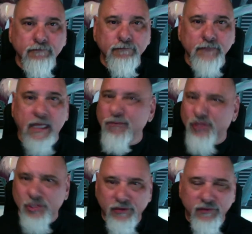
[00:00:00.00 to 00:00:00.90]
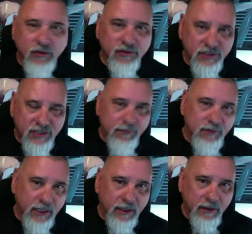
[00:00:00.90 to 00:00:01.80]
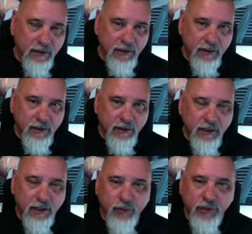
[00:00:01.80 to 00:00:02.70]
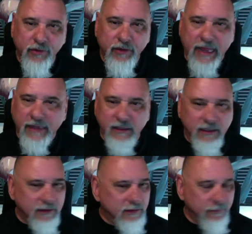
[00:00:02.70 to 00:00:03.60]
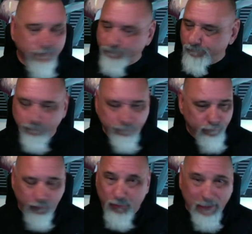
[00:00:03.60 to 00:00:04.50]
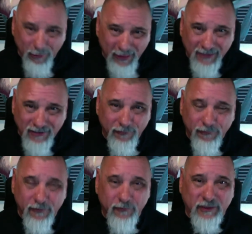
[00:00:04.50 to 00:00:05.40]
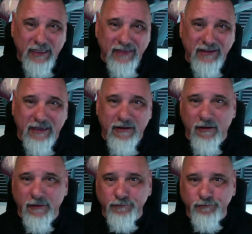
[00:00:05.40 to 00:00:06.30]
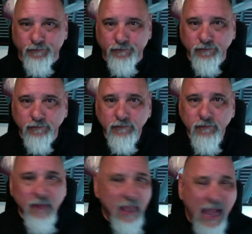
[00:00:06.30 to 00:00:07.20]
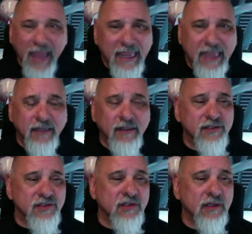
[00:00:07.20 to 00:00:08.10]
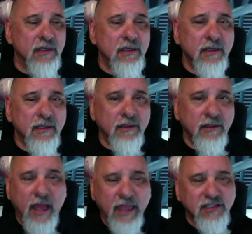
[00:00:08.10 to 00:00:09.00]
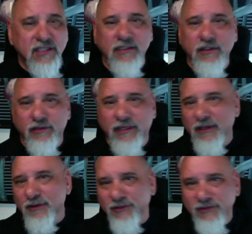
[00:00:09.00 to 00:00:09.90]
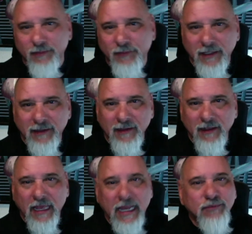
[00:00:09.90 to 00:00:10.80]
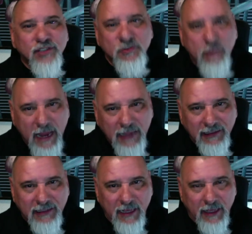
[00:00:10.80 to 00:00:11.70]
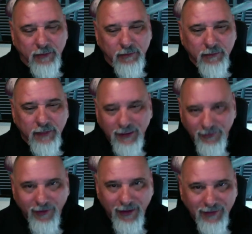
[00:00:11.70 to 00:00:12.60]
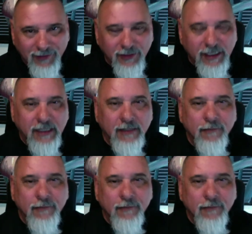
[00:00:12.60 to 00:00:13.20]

I'm sure you've noticed the same thing where you're at. And people act different with that thing on. I hate it because I can see a little kid or something, and I'm smiling at him. Like, hey, little kid.